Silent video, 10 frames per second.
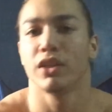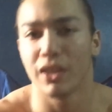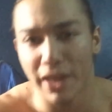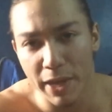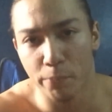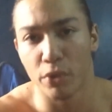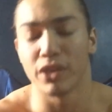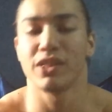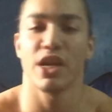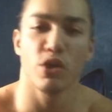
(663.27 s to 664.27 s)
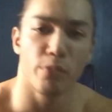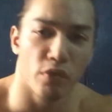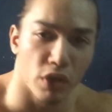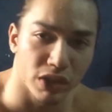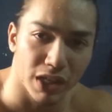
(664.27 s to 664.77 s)
the leg press, then you
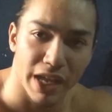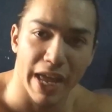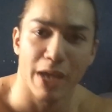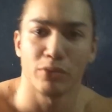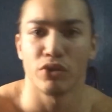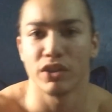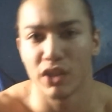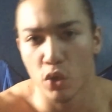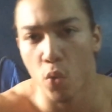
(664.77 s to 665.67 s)
move on to the hamstrings and